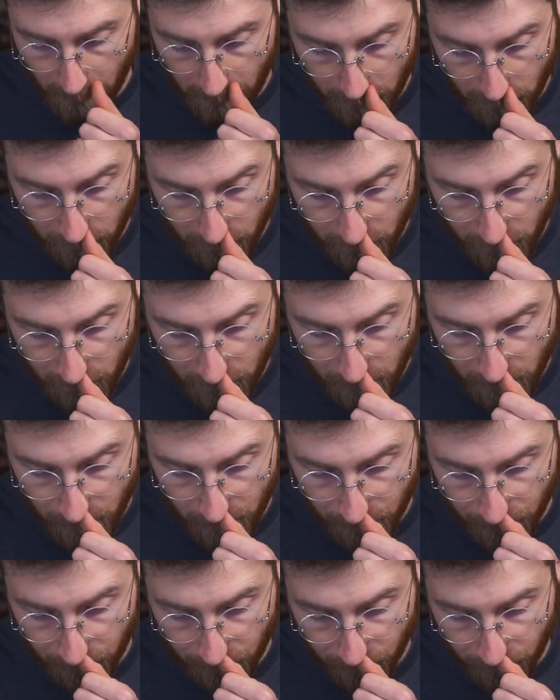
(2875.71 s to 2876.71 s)
but
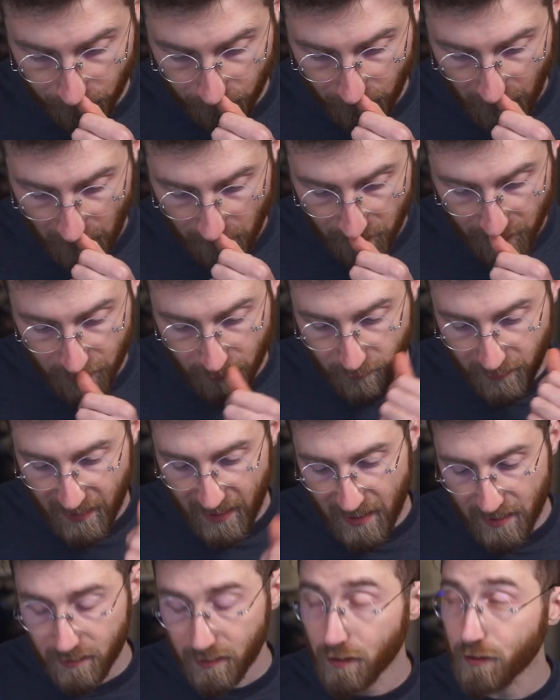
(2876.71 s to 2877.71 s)
you
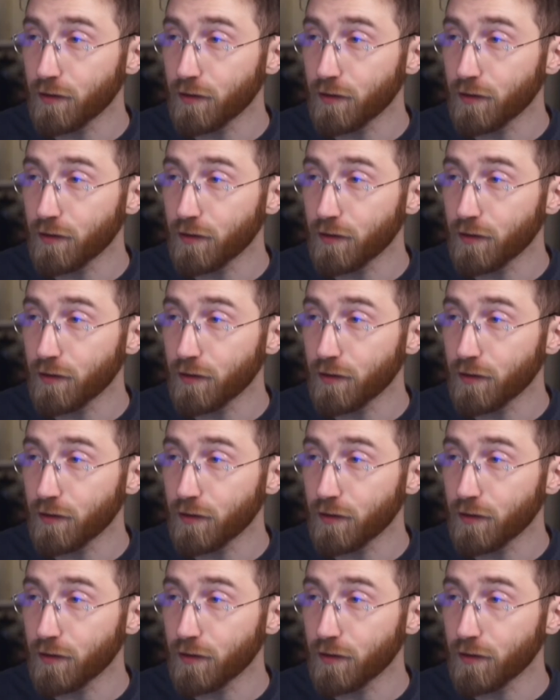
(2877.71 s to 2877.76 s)
can't